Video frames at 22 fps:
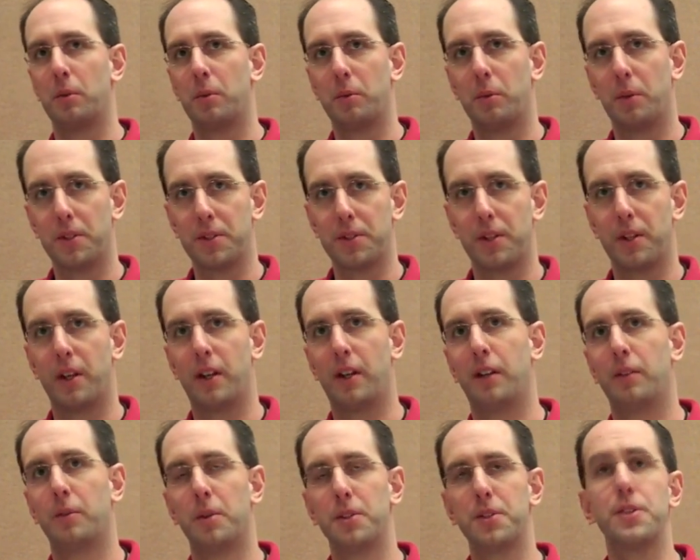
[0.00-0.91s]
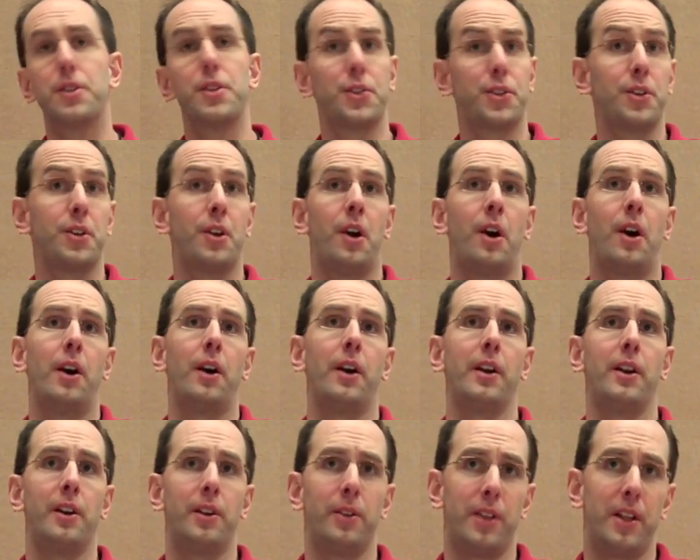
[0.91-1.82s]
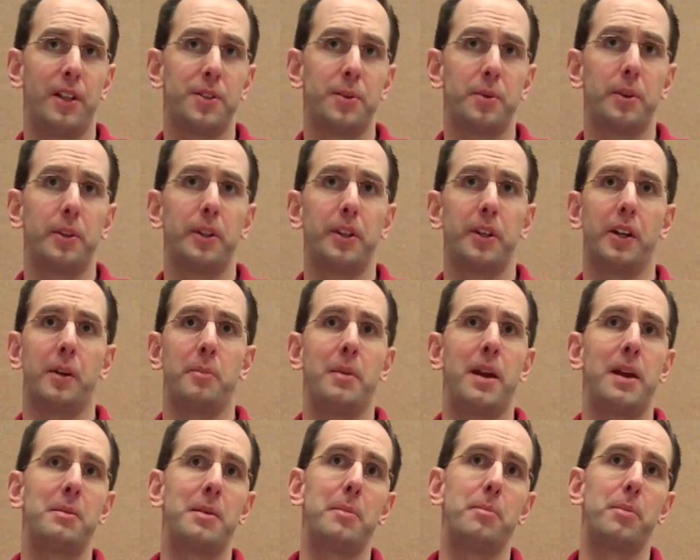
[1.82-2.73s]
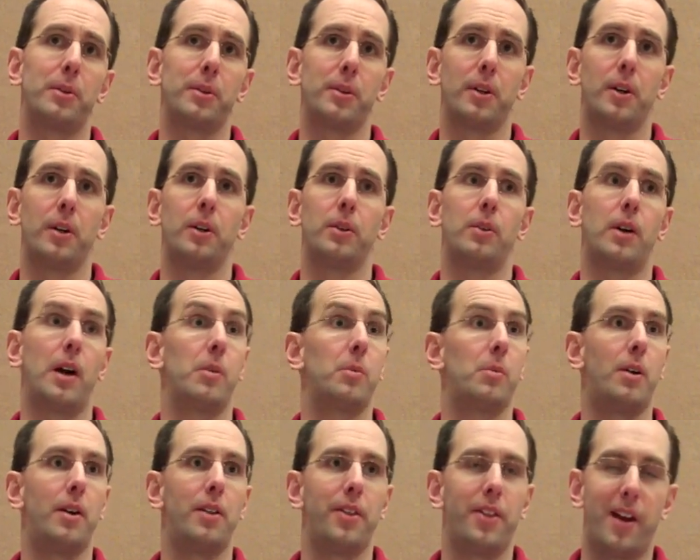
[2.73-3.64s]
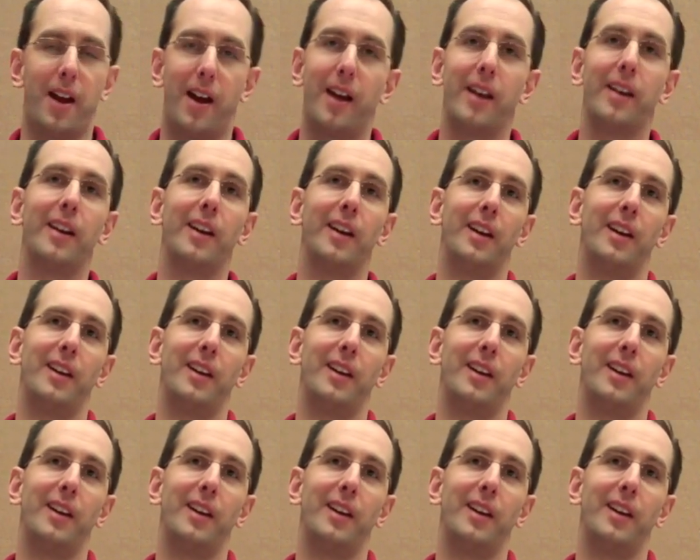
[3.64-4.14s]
What's the scenario that's really going to make people go, I want that?